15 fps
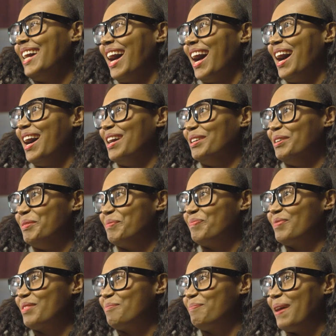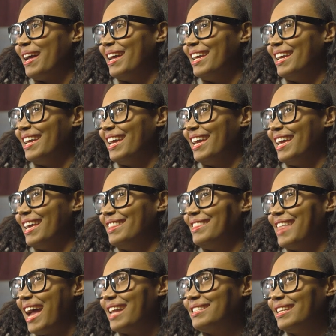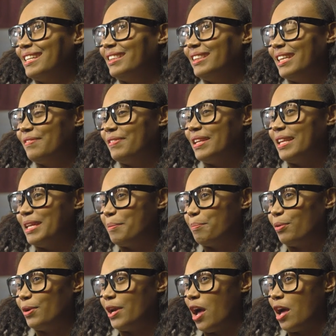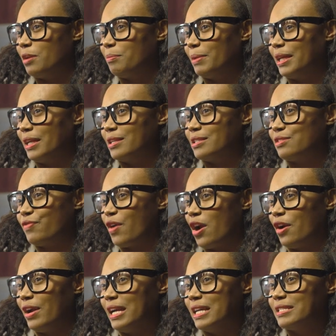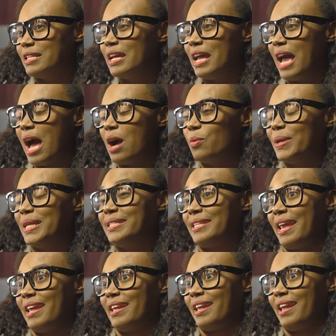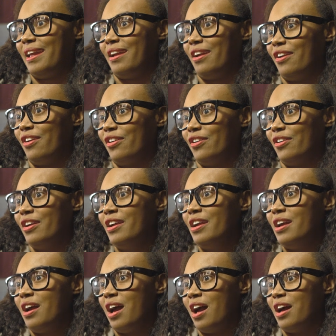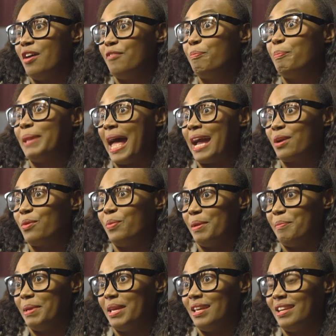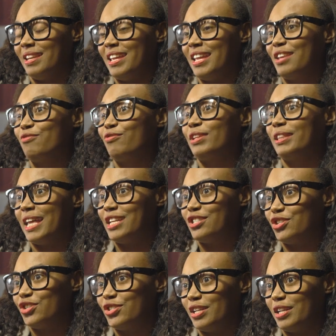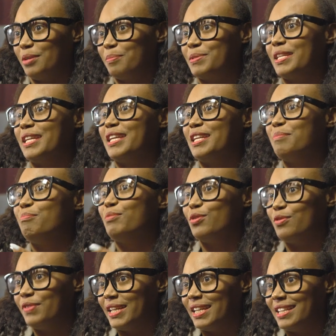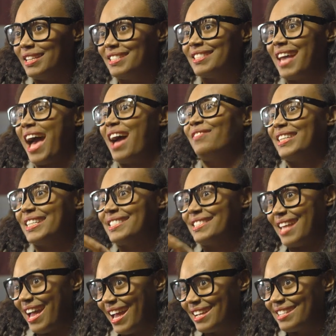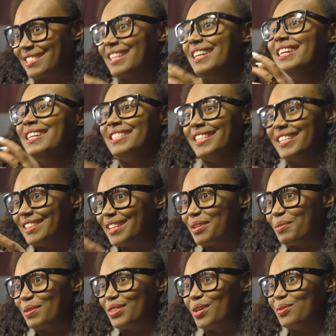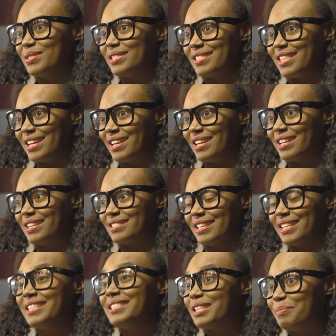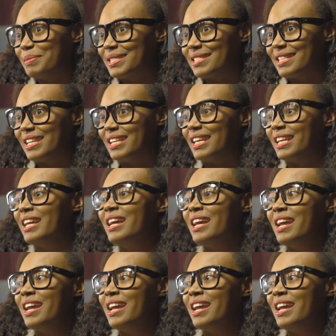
But that did leave an imprint on me as far as how we take care of Black women in relationships, in movies, having sex, dealing with those things, intimacy.